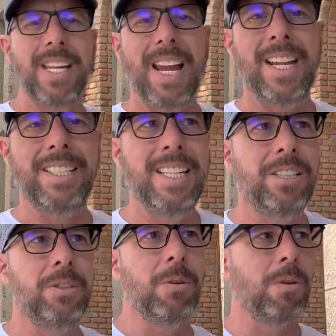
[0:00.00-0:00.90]
Antique
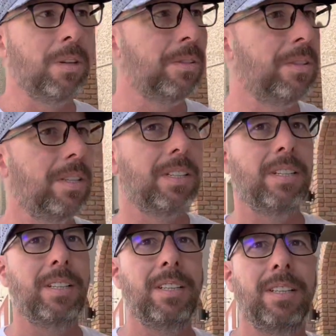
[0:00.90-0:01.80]
stores,
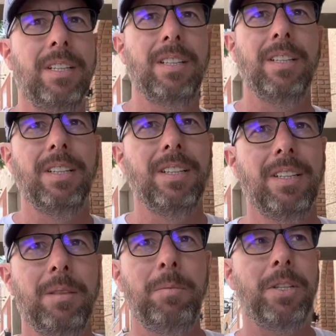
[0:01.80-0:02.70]

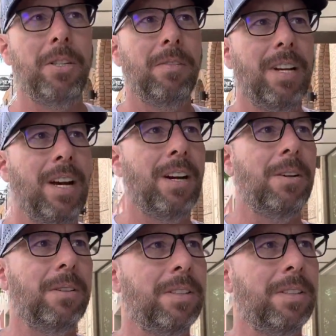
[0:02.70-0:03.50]
picture of now.